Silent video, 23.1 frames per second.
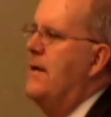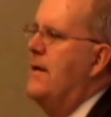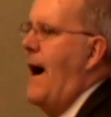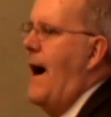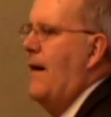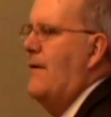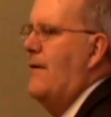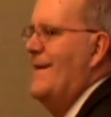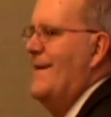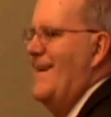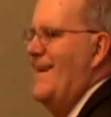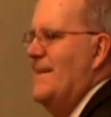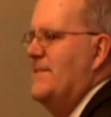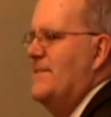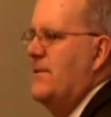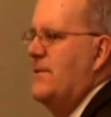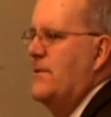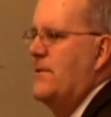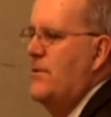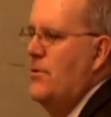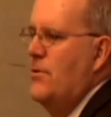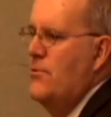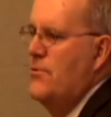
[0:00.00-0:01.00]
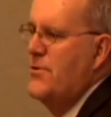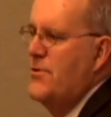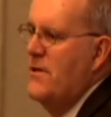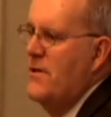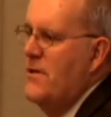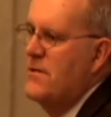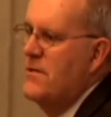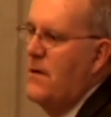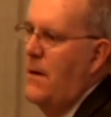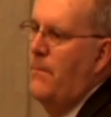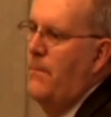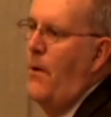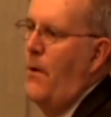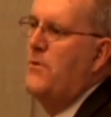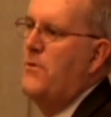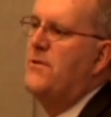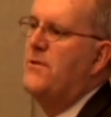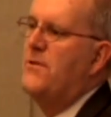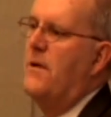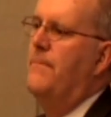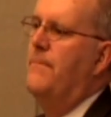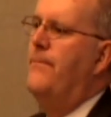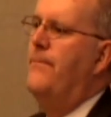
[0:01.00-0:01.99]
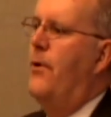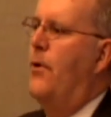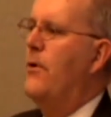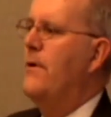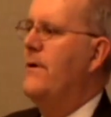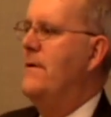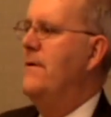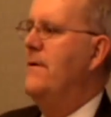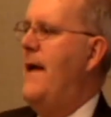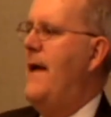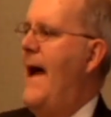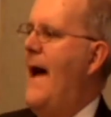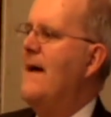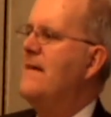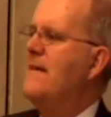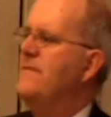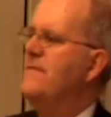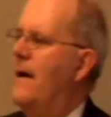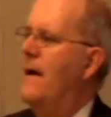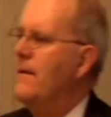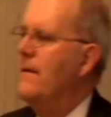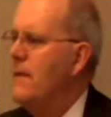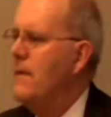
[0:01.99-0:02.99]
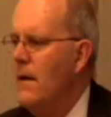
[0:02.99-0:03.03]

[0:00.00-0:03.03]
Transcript: are an institution's most important asset.